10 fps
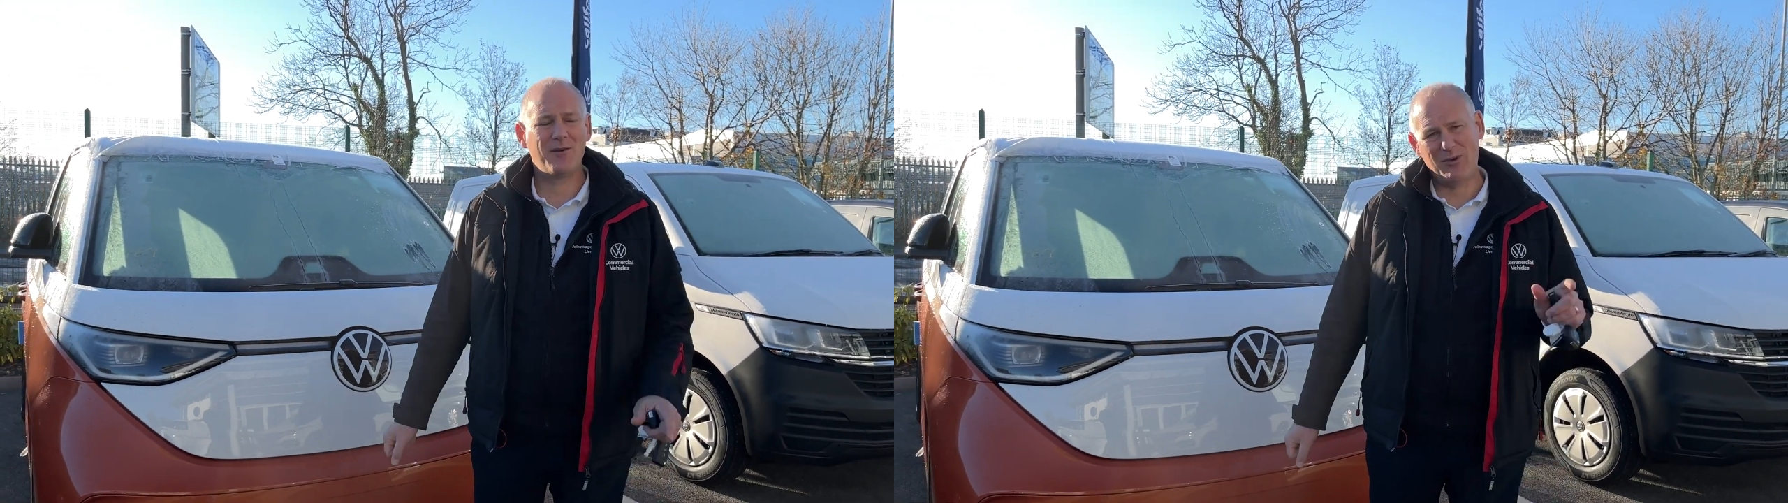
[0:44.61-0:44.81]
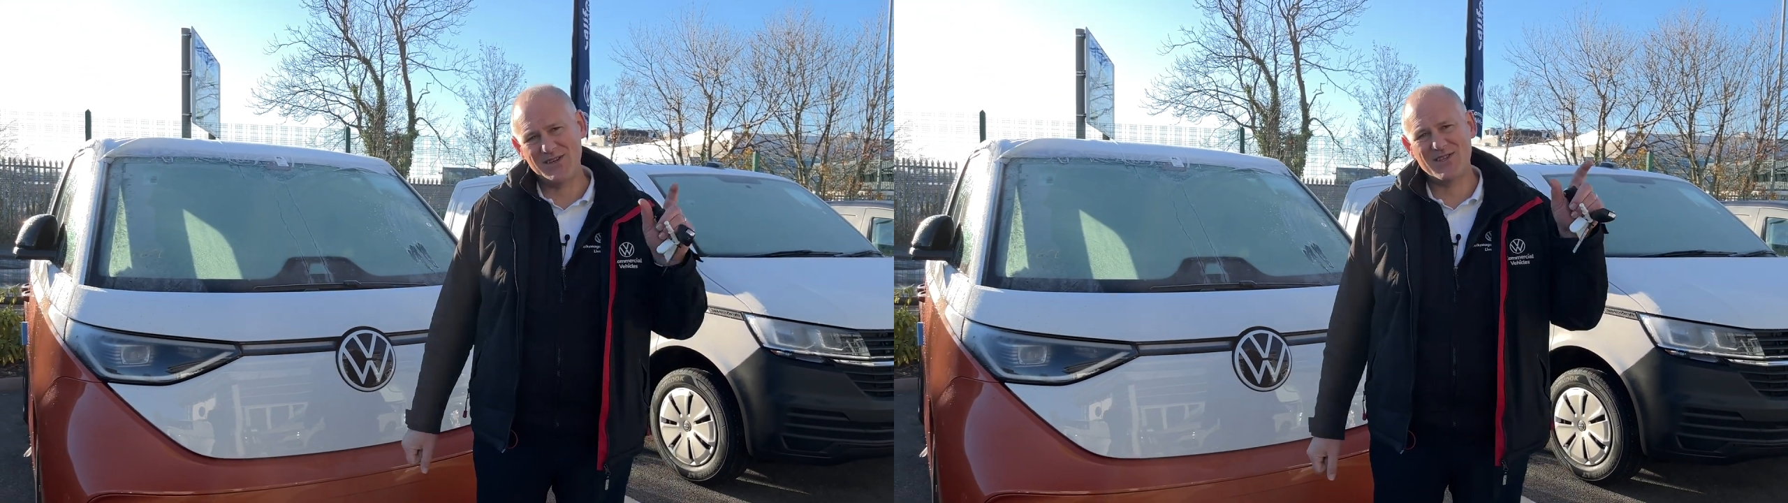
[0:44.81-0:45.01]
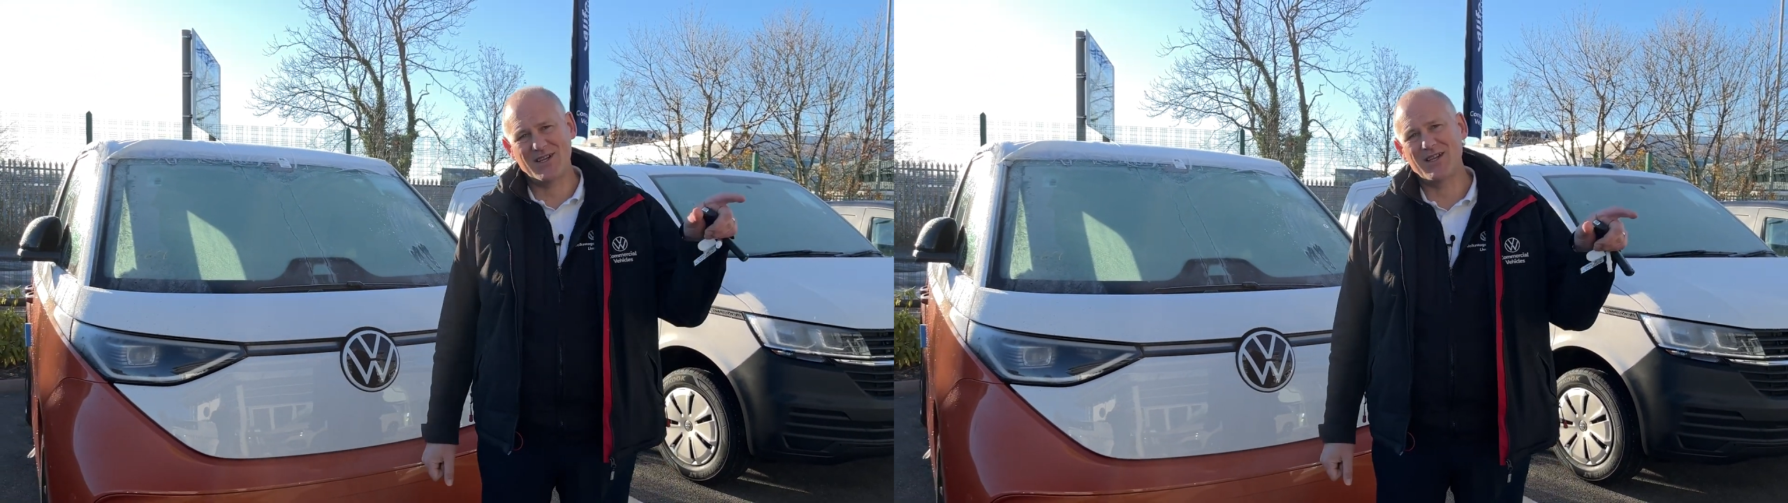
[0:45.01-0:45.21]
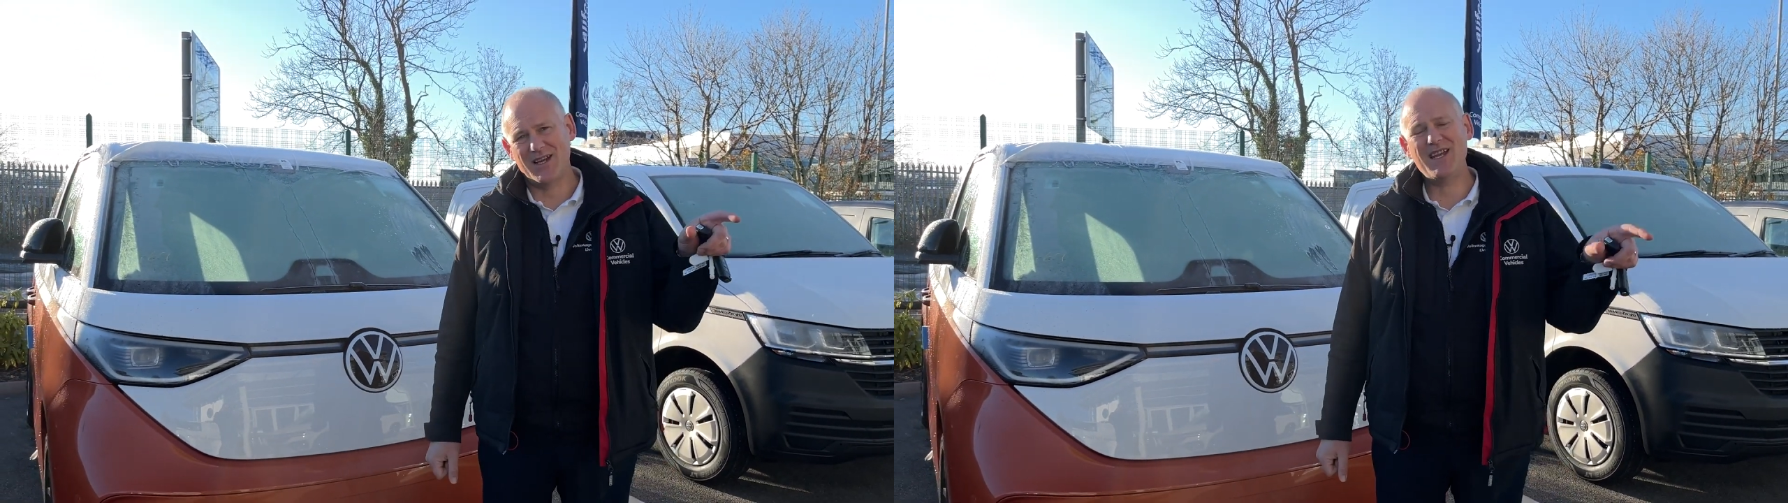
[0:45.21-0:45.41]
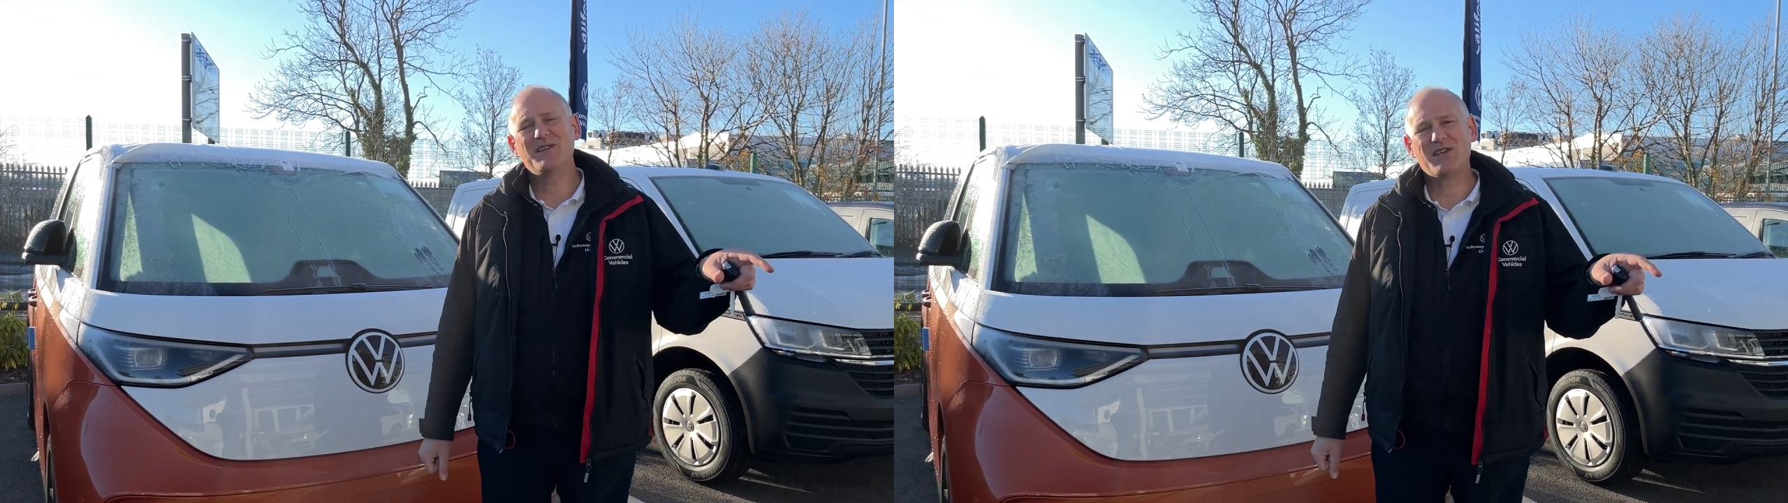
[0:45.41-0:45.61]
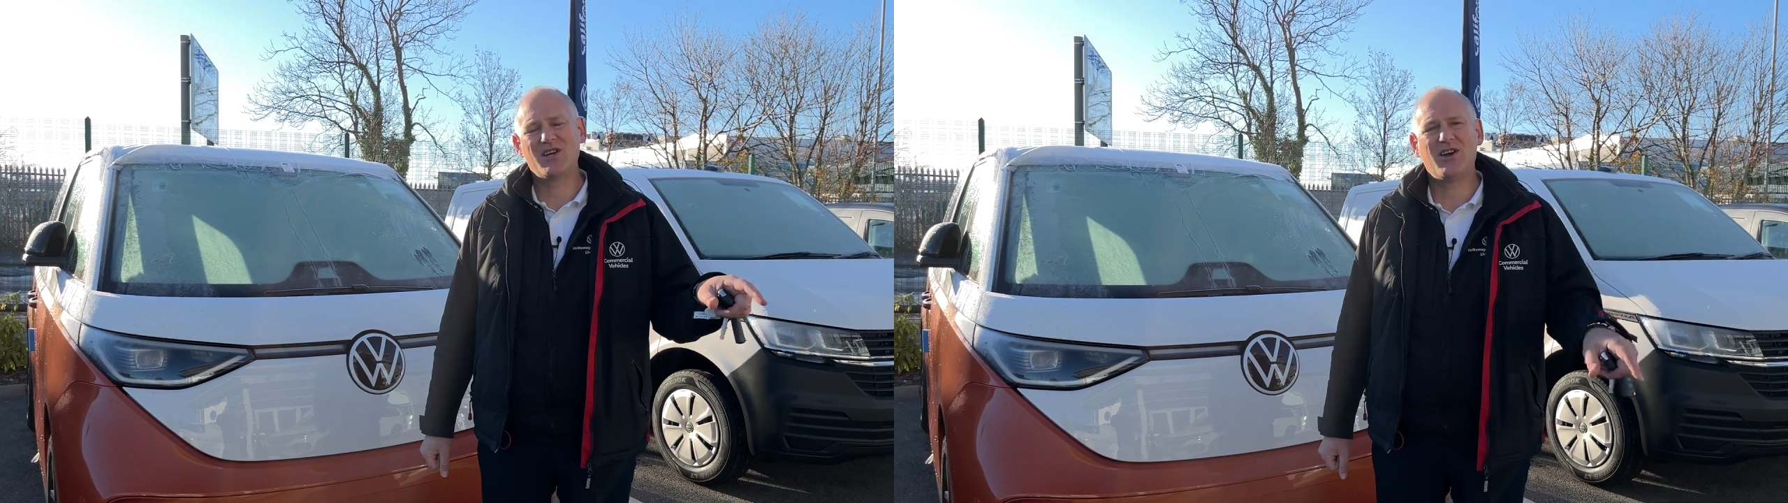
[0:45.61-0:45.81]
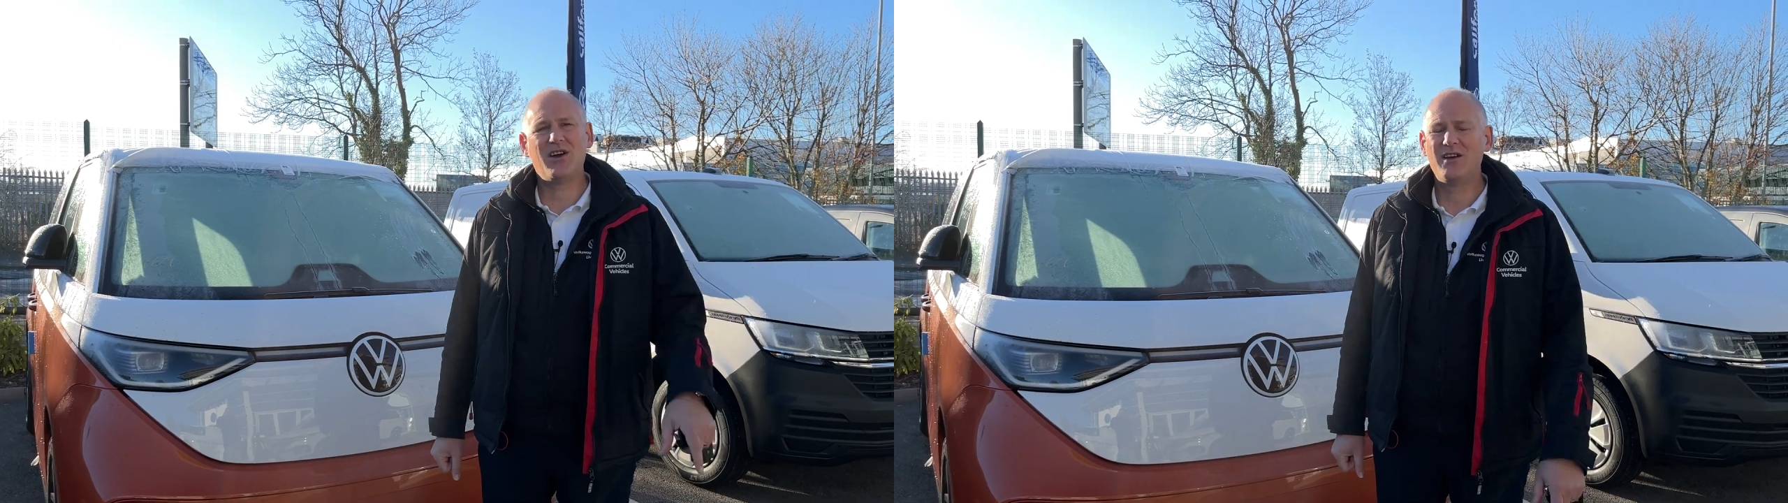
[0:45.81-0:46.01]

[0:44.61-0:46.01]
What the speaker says: basically heat the car,